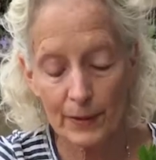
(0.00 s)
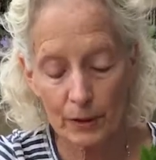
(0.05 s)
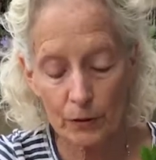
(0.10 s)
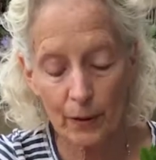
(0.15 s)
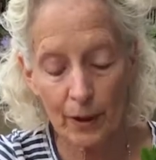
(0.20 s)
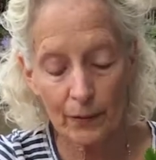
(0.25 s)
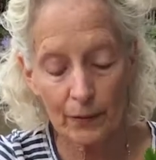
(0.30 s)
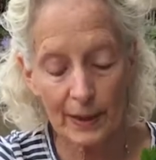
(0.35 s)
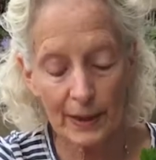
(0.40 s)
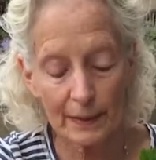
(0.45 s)

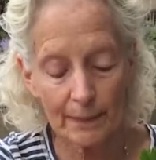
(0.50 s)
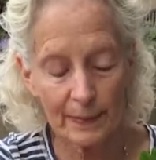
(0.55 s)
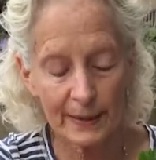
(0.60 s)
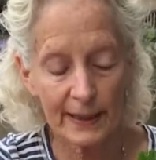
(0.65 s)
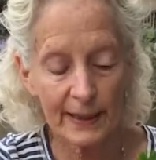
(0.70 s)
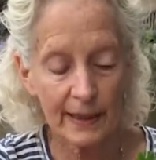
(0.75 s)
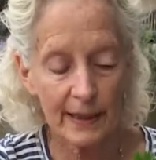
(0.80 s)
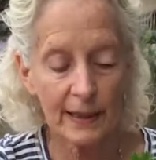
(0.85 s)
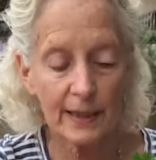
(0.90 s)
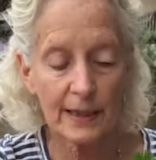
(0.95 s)
growing
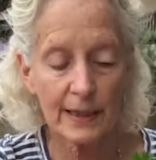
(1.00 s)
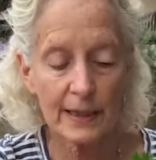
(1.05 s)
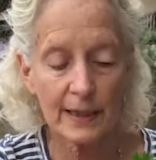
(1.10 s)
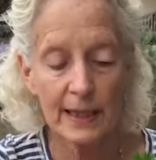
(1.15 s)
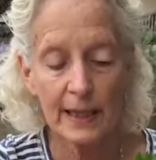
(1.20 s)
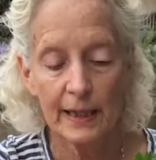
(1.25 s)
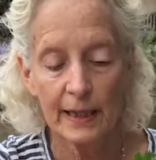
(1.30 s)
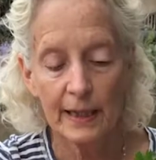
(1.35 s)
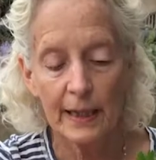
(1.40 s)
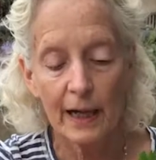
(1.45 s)
because
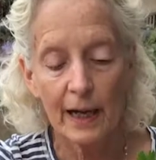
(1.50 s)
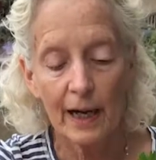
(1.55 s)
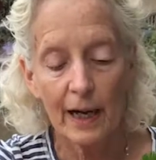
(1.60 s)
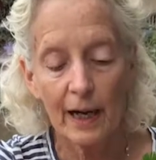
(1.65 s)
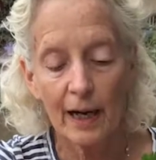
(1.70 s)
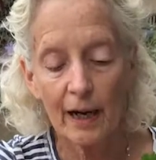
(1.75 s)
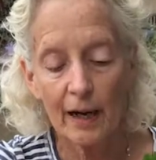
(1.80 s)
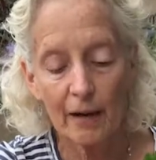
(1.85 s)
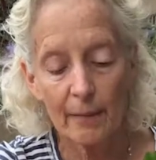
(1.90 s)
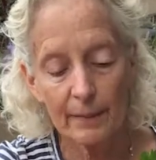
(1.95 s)

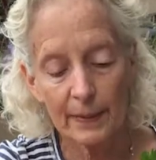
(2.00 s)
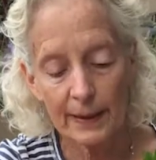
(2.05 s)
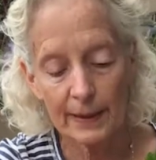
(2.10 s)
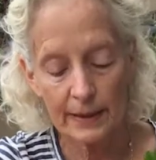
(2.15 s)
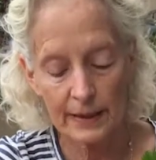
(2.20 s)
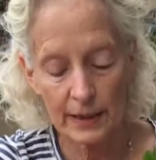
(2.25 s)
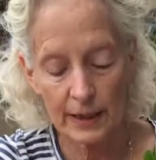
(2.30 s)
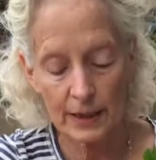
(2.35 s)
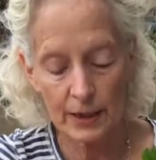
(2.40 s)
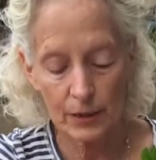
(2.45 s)

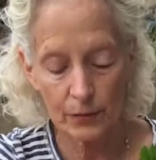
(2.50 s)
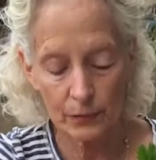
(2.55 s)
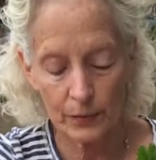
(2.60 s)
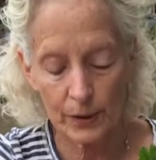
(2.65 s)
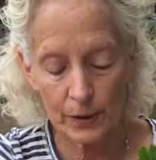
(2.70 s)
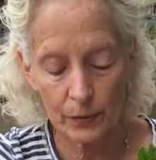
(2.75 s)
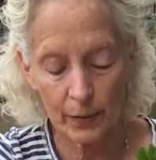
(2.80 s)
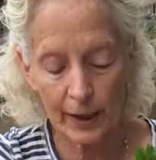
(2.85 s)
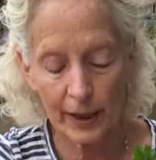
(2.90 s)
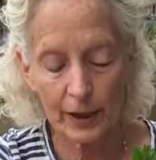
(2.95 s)
it doesn't
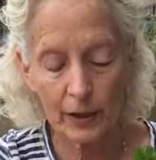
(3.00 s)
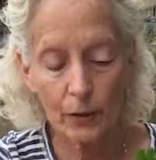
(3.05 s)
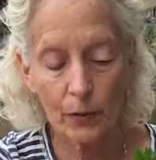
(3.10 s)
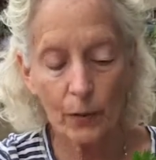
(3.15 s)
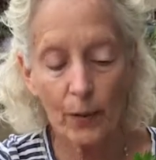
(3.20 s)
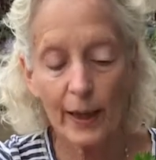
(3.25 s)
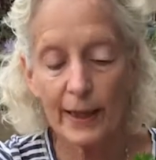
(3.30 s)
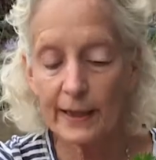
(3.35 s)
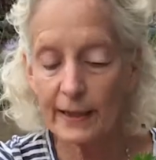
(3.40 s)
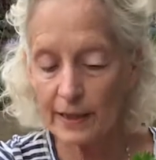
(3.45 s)
require
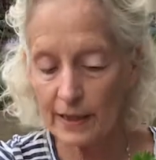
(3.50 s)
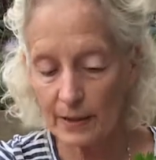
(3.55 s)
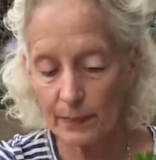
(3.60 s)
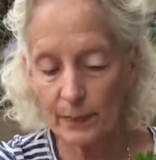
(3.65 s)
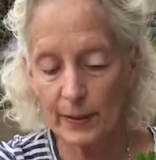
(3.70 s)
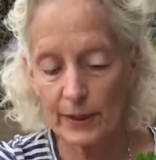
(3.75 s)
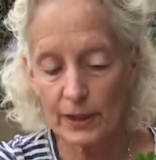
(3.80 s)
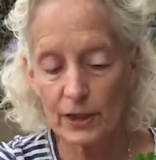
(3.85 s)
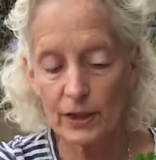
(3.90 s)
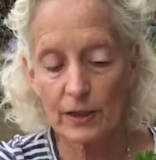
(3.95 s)
quite as
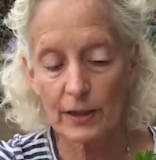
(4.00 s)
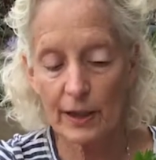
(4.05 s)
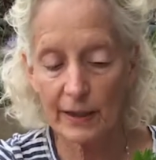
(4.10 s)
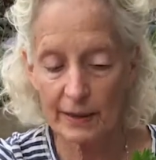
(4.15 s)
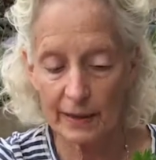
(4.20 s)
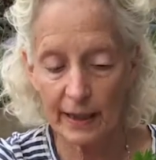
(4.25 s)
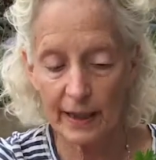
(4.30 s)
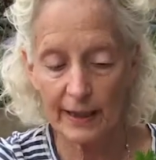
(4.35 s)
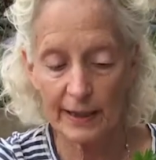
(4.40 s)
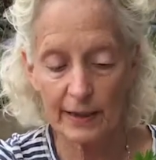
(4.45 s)
much
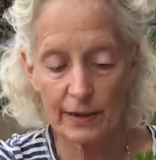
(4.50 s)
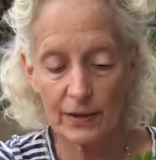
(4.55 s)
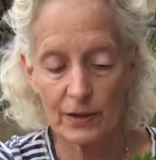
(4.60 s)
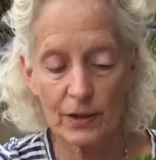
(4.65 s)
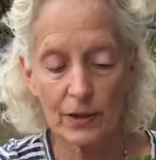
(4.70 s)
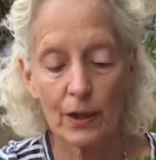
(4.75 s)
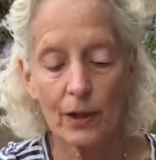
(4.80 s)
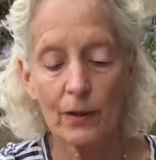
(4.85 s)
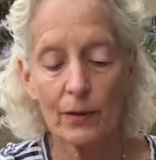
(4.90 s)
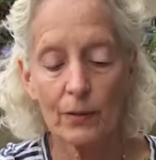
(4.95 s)
sunlight.
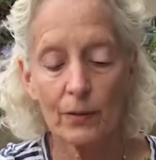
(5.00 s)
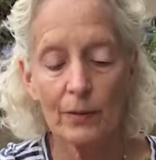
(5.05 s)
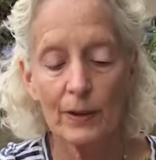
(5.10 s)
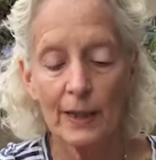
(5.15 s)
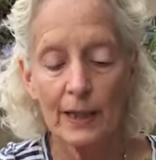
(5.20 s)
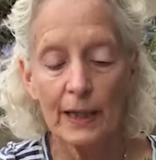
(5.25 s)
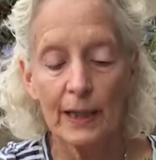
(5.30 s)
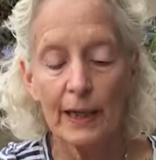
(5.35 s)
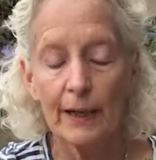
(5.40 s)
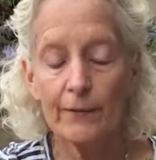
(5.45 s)
So
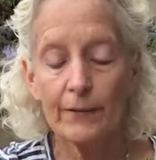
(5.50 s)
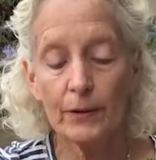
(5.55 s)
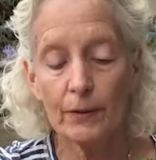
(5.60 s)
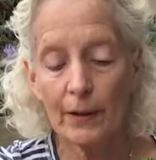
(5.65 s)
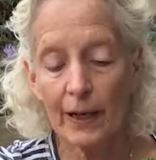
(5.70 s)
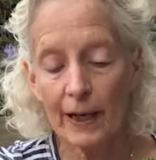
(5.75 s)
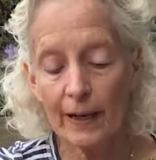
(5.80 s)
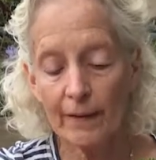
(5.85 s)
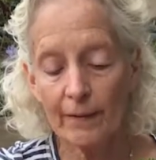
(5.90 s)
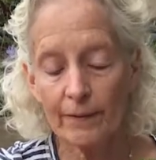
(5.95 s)
if you
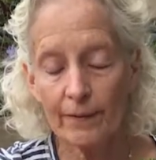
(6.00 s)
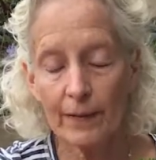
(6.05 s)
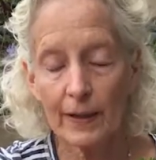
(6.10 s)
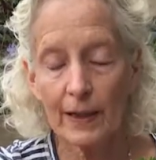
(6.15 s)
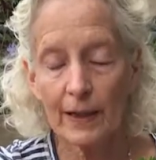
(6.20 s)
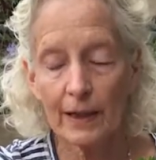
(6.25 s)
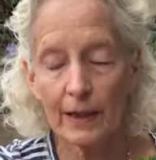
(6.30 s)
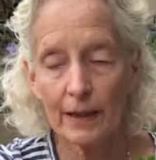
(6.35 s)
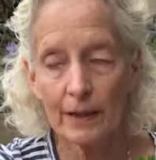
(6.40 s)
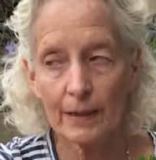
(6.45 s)
have
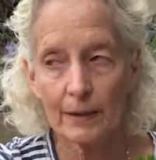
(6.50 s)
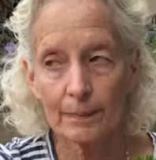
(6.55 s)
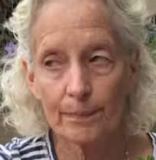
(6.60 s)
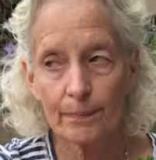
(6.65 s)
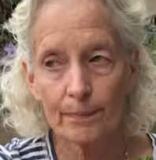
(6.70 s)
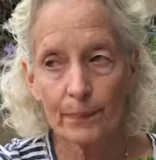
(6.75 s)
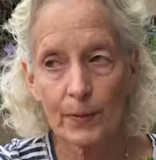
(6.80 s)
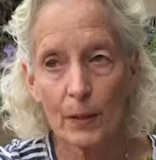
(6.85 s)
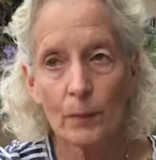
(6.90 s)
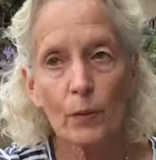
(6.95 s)

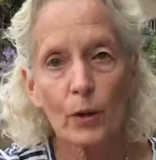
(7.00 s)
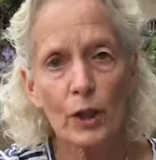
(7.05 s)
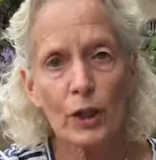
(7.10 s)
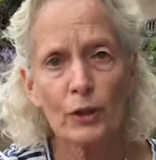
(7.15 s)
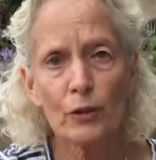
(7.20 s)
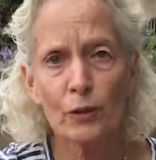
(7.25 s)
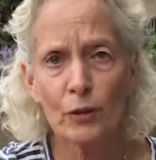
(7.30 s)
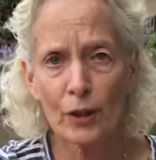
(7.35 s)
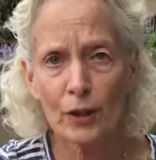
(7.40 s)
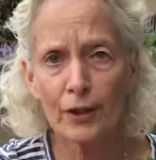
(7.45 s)
a more
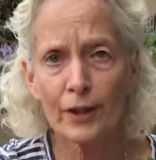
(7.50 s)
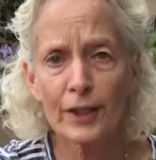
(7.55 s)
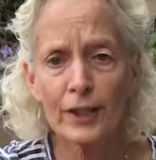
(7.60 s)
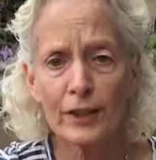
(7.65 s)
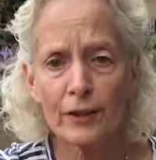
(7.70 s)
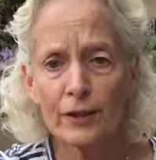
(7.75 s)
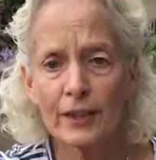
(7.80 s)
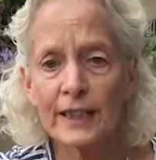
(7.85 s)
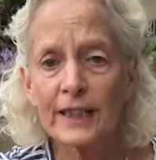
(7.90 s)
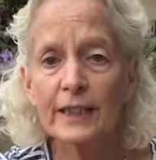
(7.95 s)

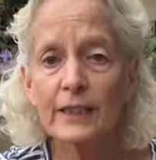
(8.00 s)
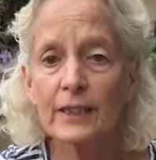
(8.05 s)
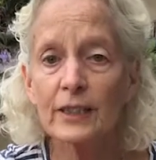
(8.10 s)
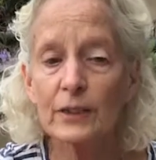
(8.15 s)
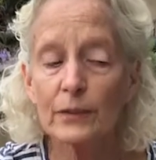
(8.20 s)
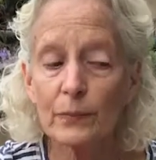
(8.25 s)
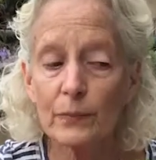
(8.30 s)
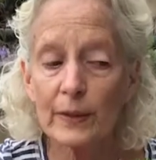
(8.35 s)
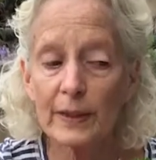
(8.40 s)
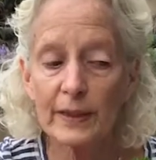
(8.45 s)
northern or
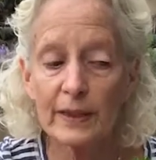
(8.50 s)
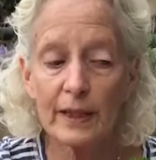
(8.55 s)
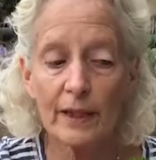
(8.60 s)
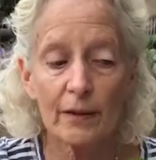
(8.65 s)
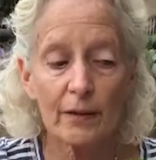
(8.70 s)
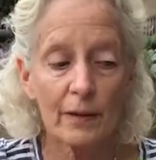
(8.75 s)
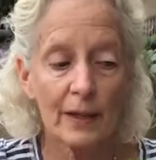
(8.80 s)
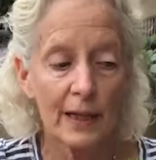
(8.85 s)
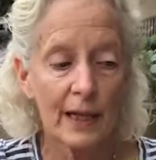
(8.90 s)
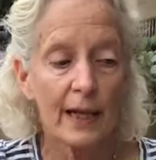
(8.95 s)
eastern
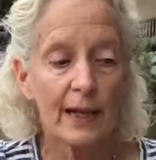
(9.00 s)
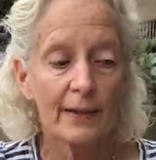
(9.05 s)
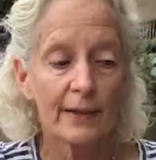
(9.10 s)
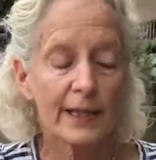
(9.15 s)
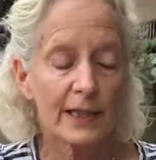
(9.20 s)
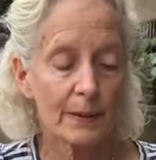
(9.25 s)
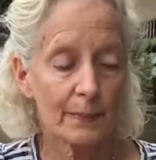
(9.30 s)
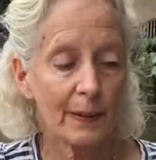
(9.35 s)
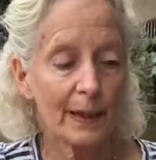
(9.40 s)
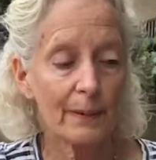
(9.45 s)
window,
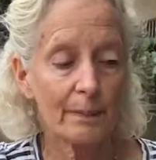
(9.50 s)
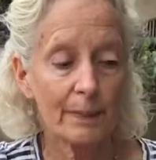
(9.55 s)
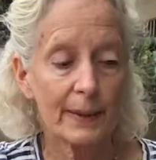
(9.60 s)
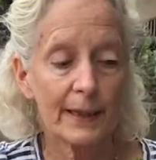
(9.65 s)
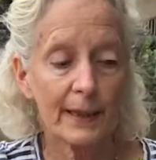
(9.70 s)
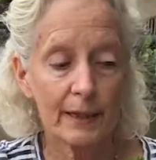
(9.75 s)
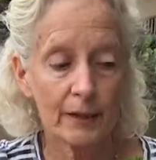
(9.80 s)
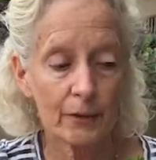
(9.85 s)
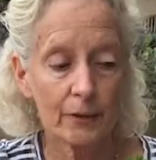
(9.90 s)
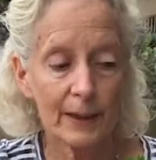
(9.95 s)
this might
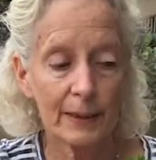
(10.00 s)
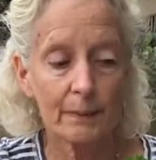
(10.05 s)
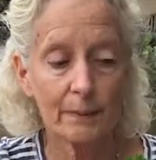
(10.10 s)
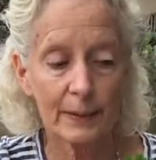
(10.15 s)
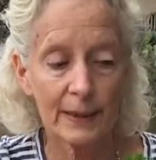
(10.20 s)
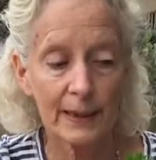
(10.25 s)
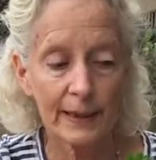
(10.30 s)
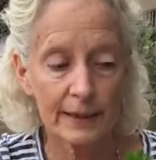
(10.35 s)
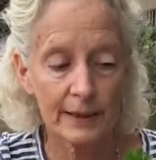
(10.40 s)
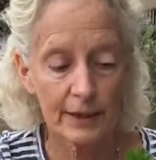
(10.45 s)
be a great
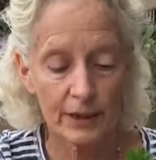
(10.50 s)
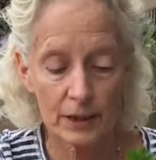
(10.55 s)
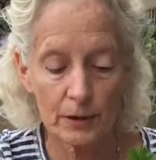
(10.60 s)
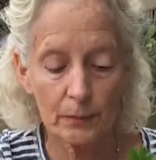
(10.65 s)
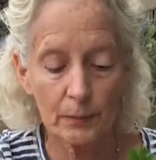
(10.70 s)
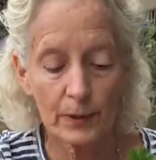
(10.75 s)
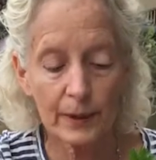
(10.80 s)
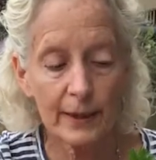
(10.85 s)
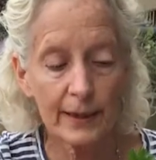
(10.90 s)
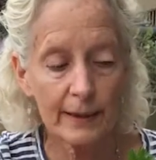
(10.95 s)
place to
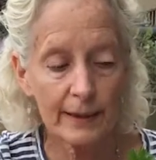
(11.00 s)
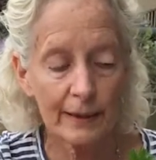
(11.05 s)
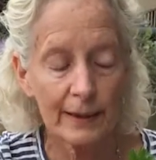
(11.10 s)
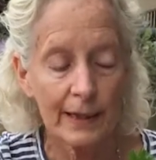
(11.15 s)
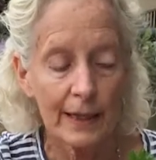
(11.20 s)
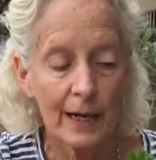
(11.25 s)
put it.